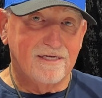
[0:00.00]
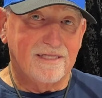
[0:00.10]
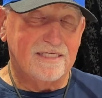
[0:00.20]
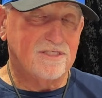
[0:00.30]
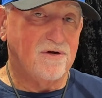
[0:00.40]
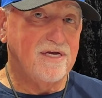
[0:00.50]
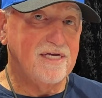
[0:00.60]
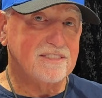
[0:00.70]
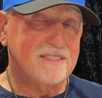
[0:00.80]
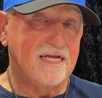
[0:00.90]
That's our
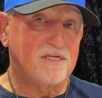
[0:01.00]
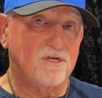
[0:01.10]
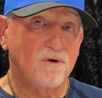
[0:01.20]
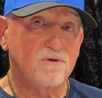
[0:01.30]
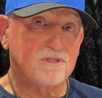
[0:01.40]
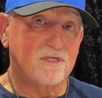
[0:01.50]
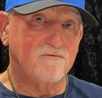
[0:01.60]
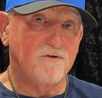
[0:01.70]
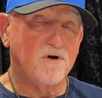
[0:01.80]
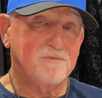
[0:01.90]
hitch. That tows the
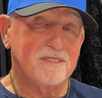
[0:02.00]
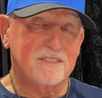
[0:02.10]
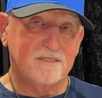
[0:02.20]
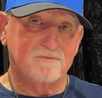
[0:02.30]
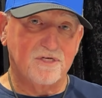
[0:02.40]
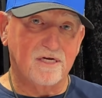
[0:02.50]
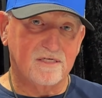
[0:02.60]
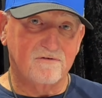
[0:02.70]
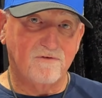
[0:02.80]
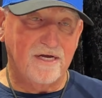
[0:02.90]
verb in the
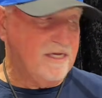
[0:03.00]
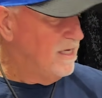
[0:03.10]
subjunctive, right?